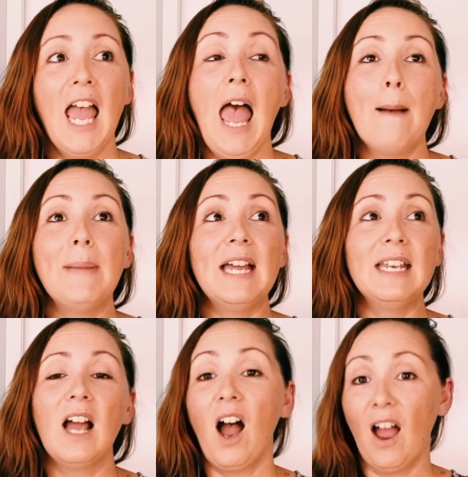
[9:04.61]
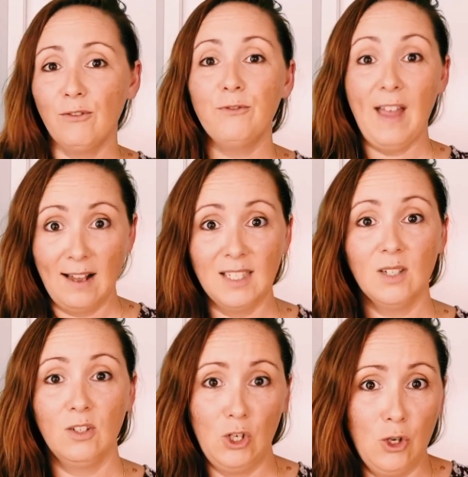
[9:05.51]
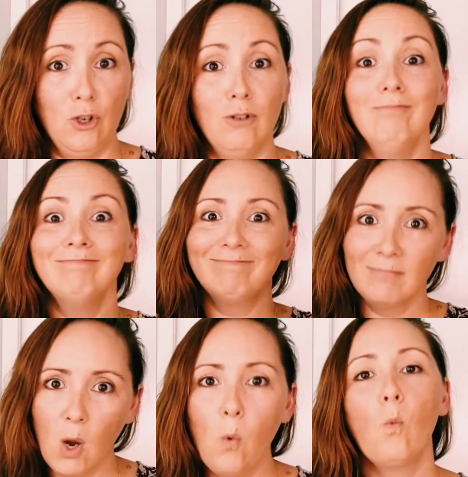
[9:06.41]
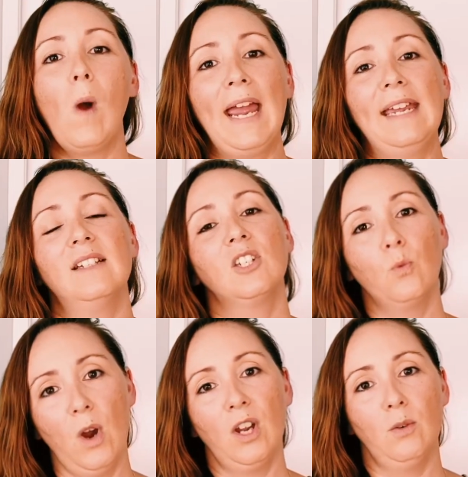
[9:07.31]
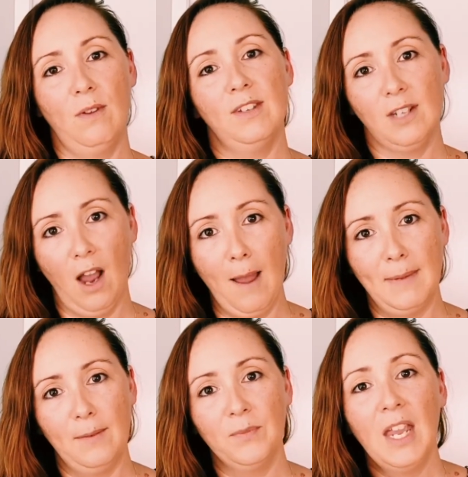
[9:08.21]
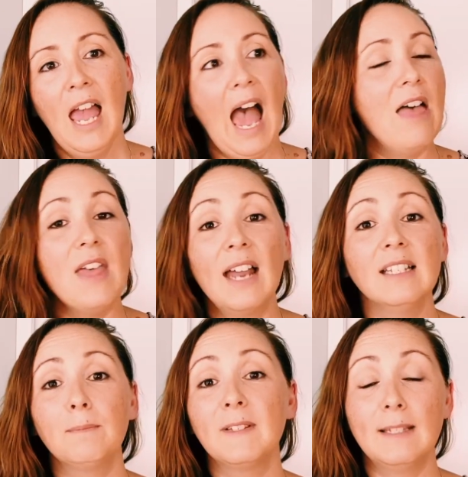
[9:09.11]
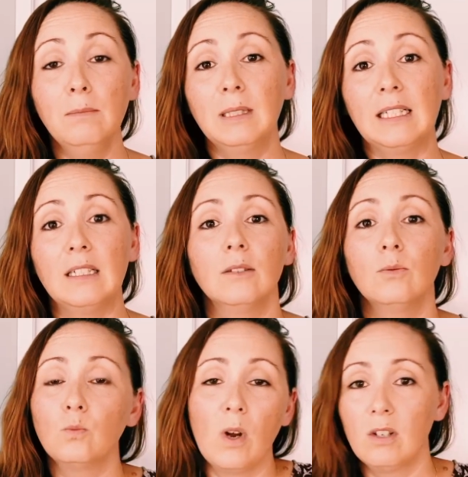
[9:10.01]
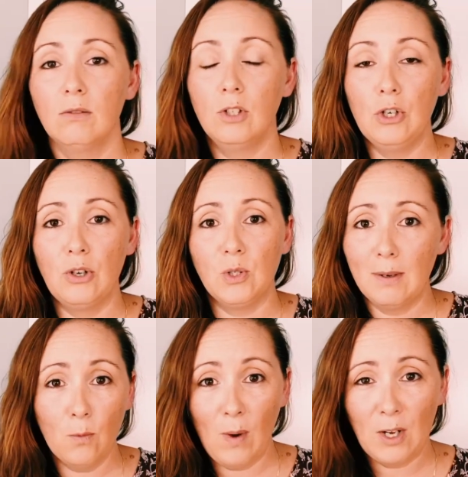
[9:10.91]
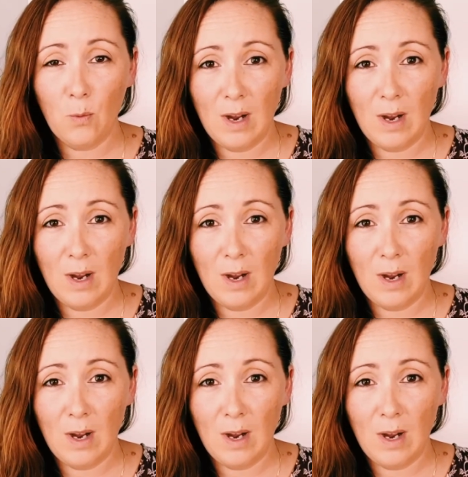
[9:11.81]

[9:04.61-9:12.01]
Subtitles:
But I've found a new way to work with the timing. And that is simply doing one-on-one